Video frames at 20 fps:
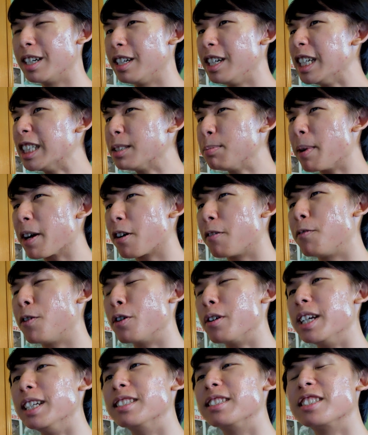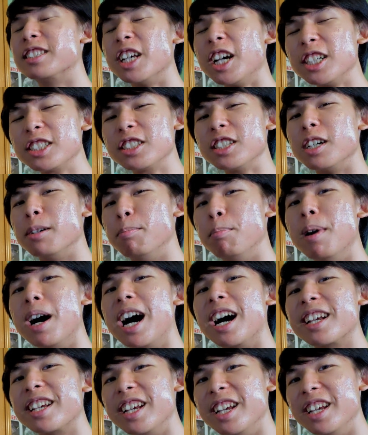this microphone is such a
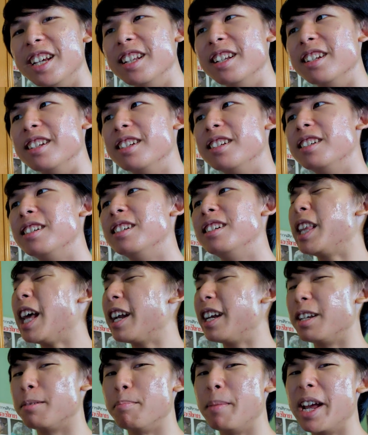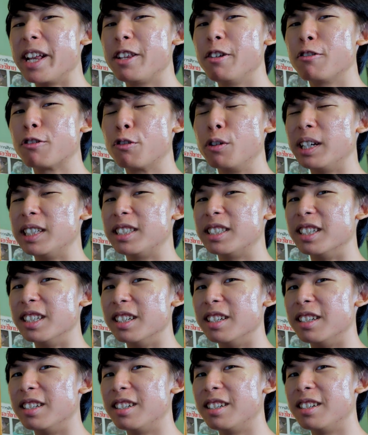bargain that it made you question,
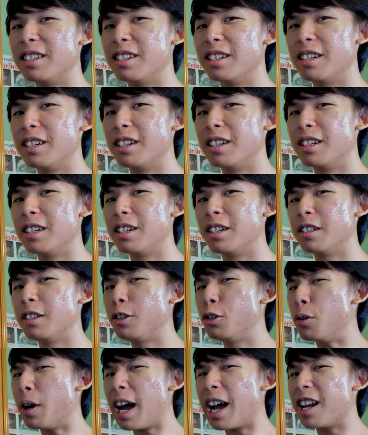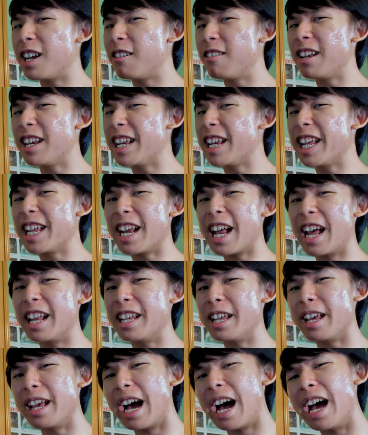do I really need
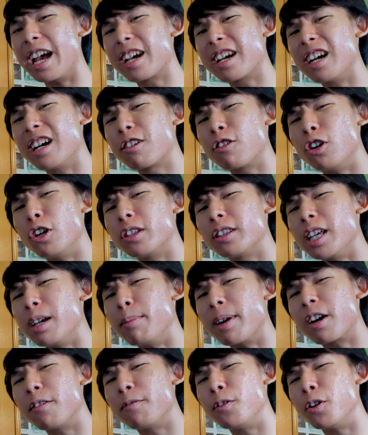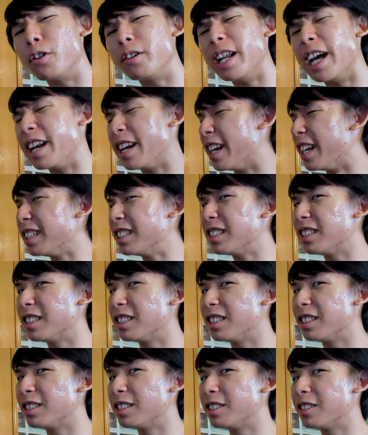any higher quality microphone than this?
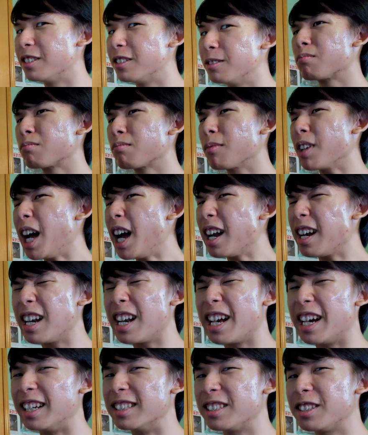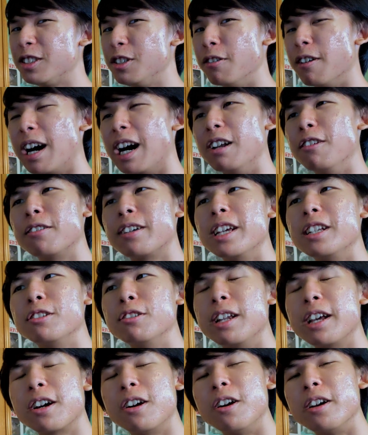Unless you are looking to
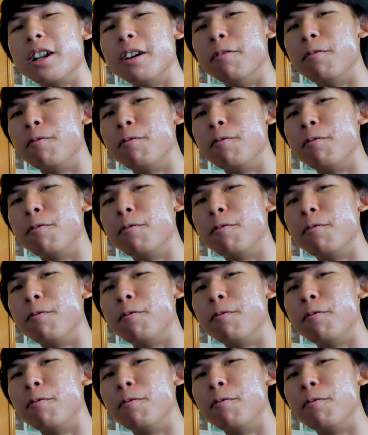record a